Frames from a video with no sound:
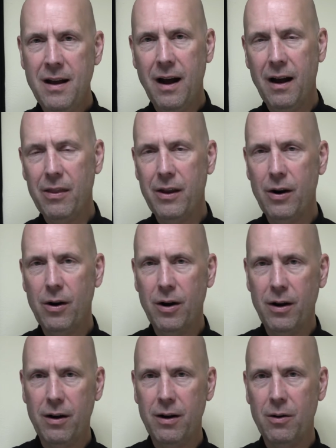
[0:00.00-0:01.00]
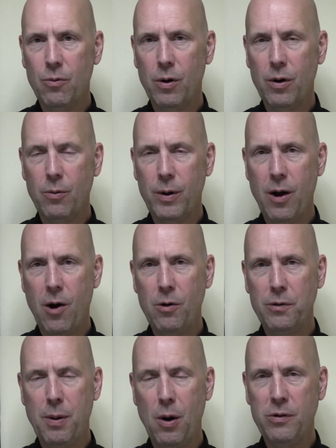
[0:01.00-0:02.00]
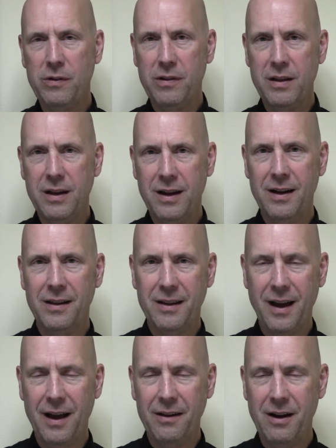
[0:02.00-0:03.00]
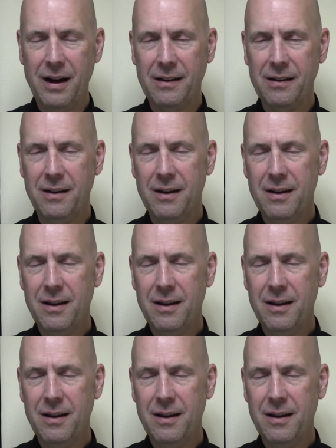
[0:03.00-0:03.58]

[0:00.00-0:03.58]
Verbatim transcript: uh, there uh, we always post the uh, the online